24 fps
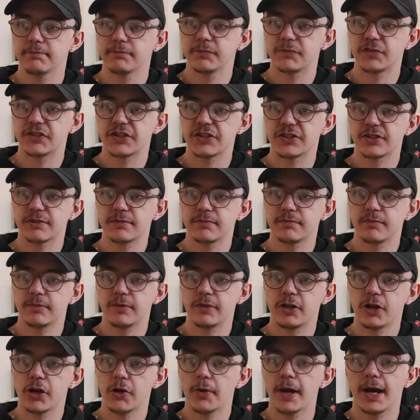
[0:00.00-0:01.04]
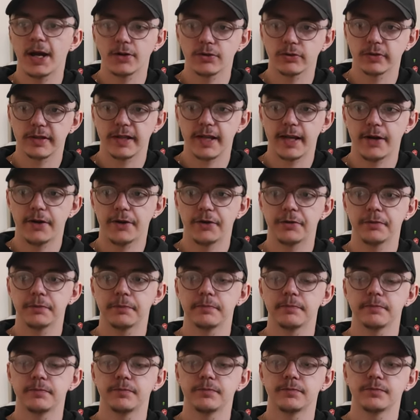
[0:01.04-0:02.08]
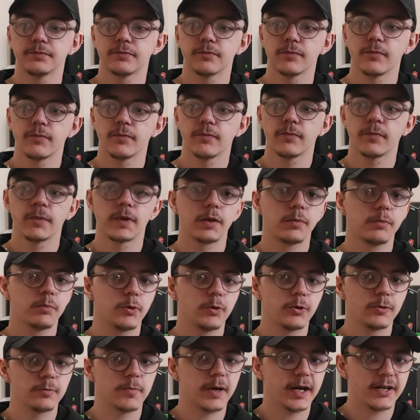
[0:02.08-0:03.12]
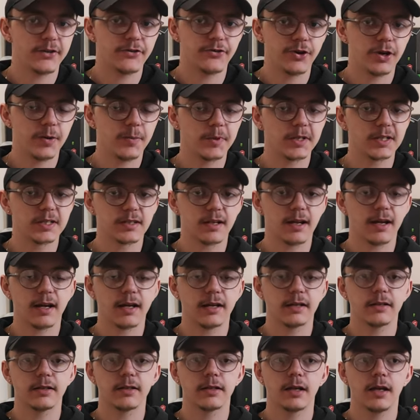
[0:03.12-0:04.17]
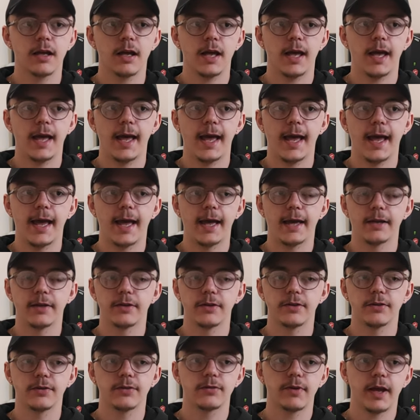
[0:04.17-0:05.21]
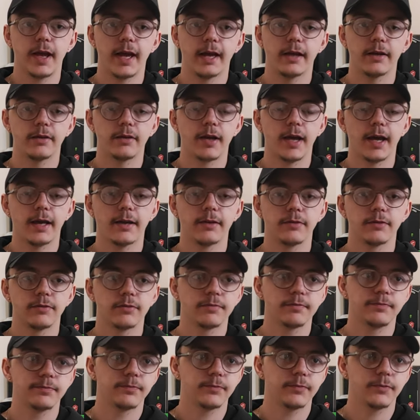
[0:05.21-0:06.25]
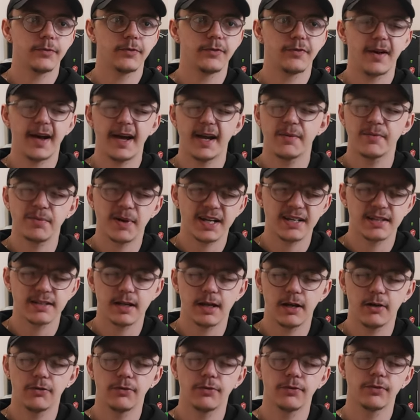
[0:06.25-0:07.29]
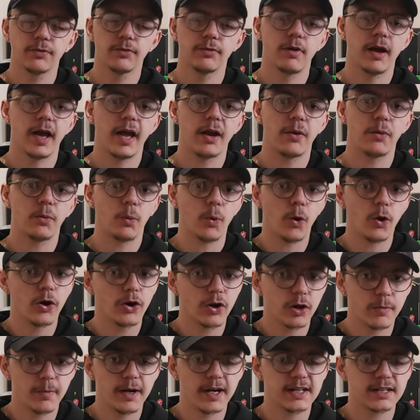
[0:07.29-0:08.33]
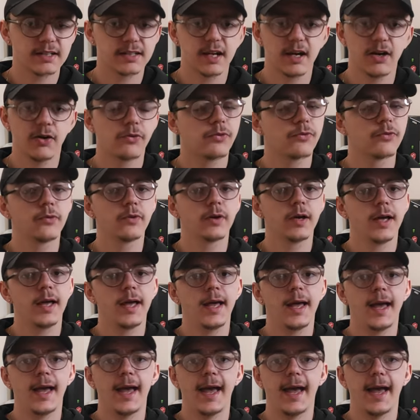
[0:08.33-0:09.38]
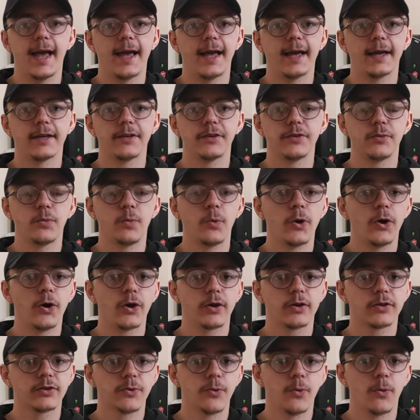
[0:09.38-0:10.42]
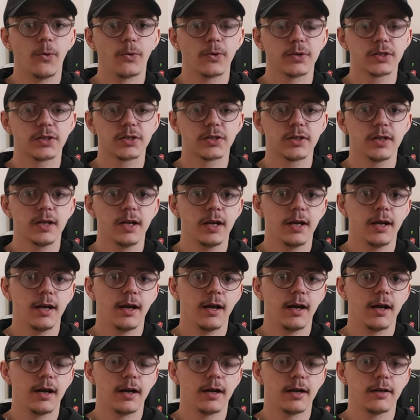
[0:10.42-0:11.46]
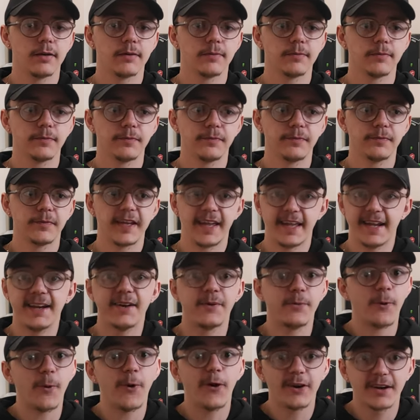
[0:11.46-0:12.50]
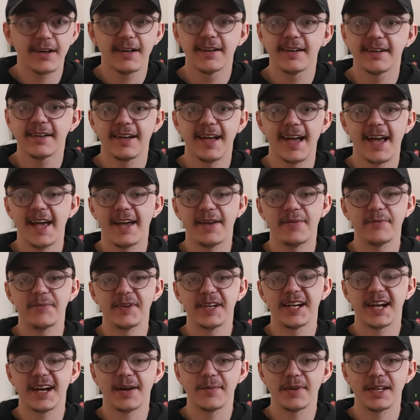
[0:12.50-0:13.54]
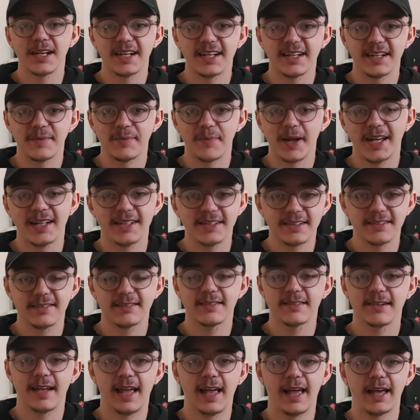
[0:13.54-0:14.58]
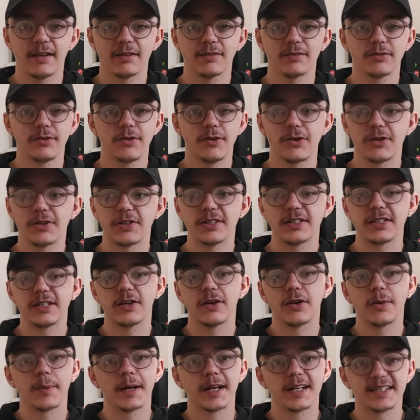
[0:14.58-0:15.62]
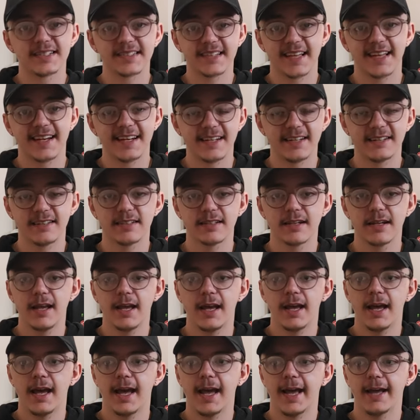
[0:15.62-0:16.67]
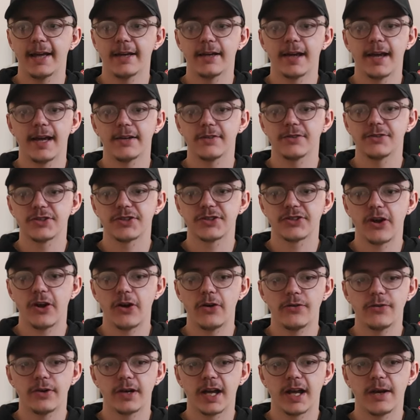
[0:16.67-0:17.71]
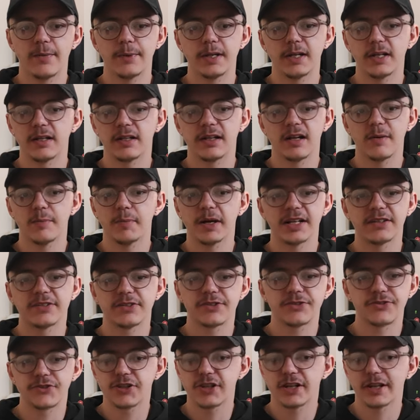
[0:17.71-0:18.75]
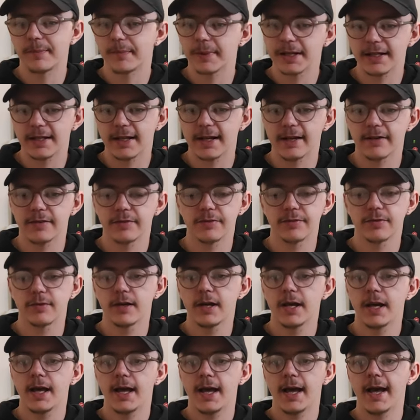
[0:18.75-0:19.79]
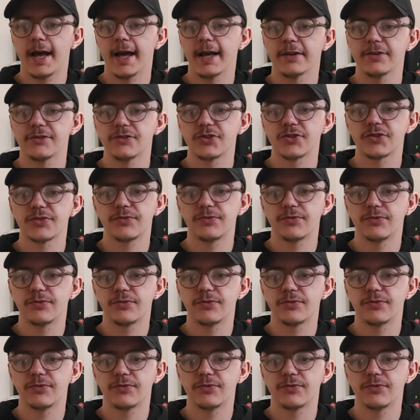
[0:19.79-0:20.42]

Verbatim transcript: just go out there, put my dream aside, and and and find myself and work on myself and work towards um, getting work and becoming independent and focusing on my studies and, and just overcoming a bunch of shit in my life and just